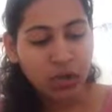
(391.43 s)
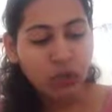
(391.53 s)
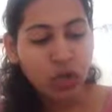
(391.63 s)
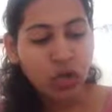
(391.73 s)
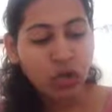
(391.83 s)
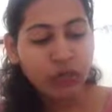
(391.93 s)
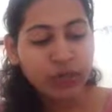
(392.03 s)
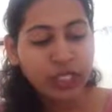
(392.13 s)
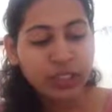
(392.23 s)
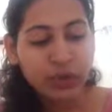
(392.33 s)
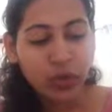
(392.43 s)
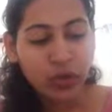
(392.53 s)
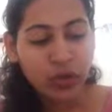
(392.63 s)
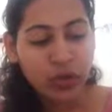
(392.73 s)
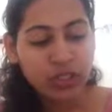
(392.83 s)
Wall of each
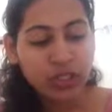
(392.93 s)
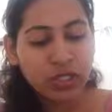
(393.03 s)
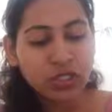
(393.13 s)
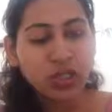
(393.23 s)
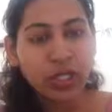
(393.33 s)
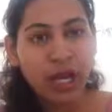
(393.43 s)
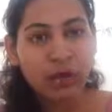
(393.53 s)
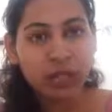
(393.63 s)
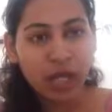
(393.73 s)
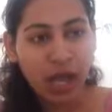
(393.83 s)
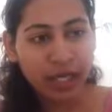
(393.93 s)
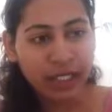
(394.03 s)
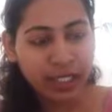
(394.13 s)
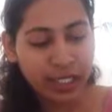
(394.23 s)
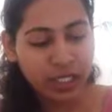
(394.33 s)
bronchioles does not have the
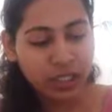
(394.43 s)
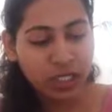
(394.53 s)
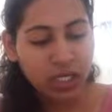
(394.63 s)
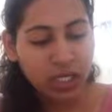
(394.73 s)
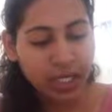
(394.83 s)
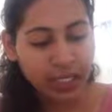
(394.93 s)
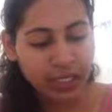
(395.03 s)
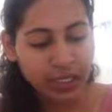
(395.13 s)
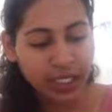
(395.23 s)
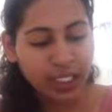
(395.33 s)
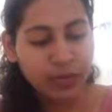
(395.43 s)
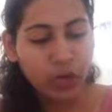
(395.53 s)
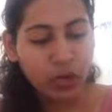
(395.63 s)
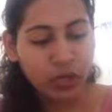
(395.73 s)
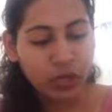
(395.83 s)
cartilage rings. Each
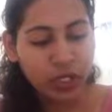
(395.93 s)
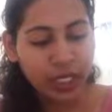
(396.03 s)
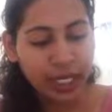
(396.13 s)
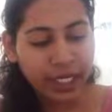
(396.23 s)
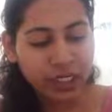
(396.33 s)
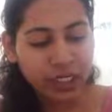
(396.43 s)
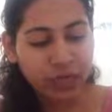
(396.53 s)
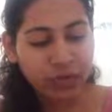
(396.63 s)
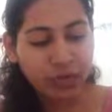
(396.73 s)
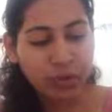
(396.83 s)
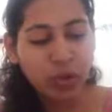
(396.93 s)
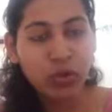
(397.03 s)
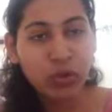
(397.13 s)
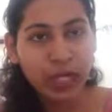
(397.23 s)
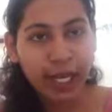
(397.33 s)
bronchiole ends into the
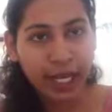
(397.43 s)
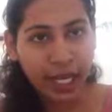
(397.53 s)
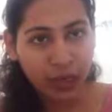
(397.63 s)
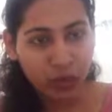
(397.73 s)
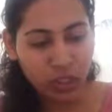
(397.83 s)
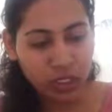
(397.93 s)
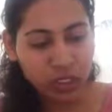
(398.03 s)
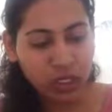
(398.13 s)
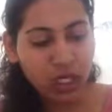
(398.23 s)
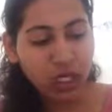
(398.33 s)
balloon-like alveolus.